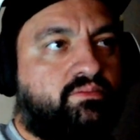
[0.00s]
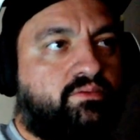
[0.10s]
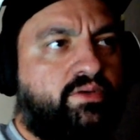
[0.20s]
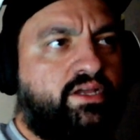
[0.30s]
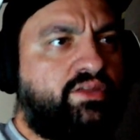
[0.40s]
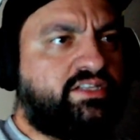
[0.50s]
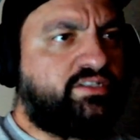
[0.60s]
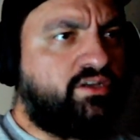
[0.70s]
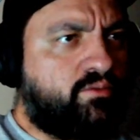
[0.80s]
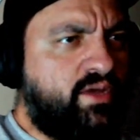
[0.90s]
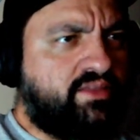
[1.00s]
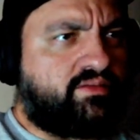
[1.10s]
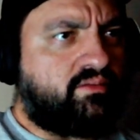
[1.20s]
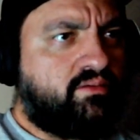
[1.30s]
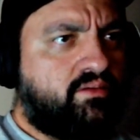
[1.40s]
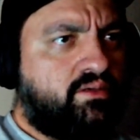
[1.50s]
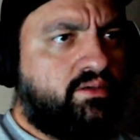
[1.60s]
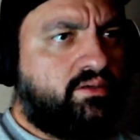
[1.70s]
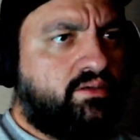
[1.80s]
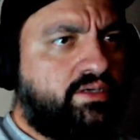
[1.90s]
Wait, no, that's her. Wait.
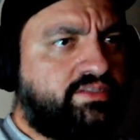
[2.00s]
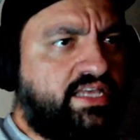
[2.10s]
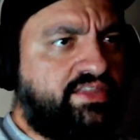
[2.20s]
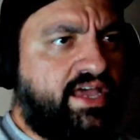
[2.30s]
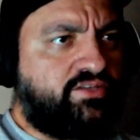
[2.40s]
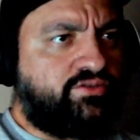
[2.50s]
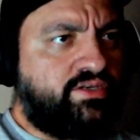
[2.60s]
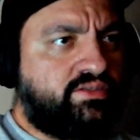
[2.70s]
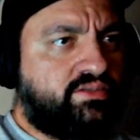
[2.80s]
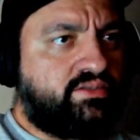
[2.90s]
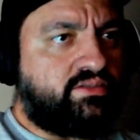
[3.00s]
Is that the actress?